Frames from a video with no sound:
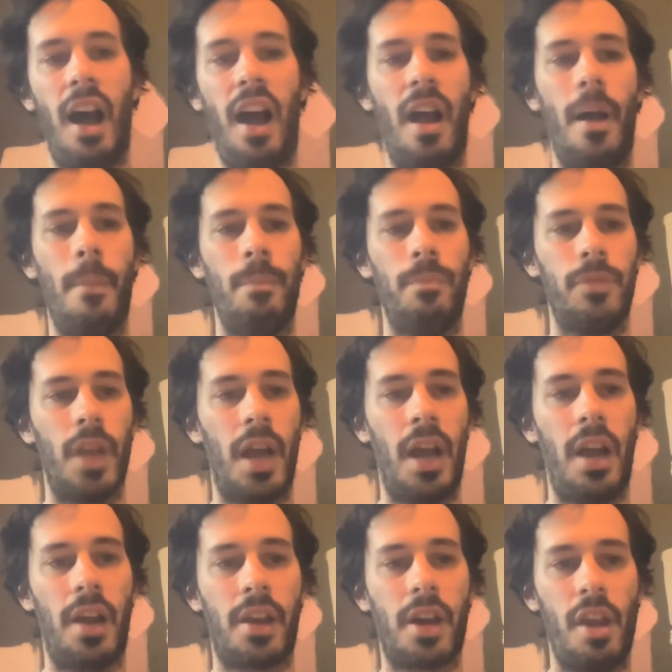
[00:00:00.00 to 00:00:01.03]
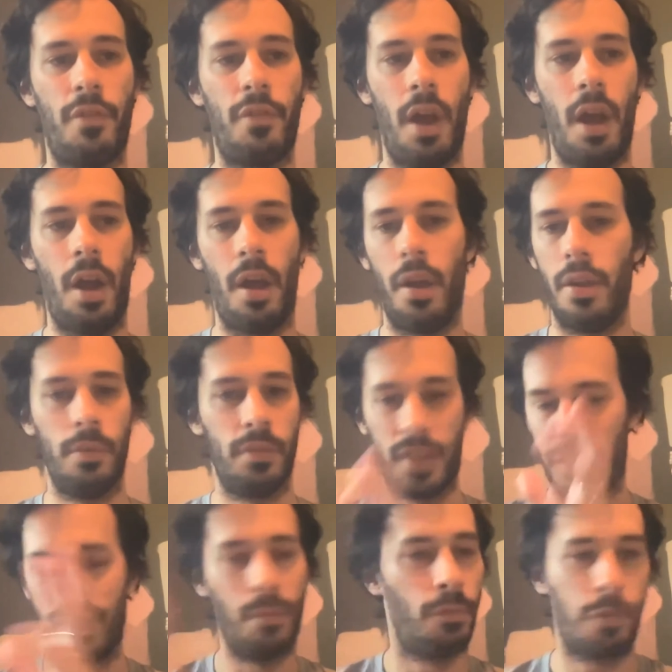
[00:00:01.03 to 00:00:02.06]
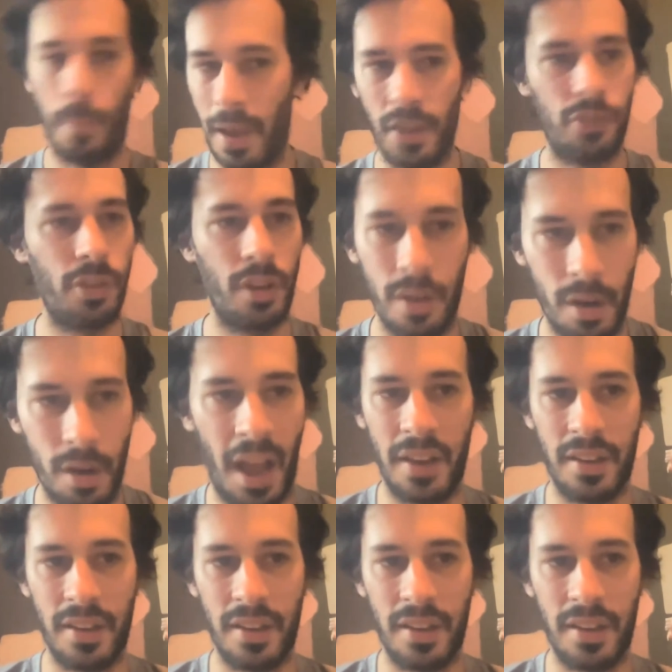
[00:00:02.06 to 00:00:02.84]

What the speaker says: disinformation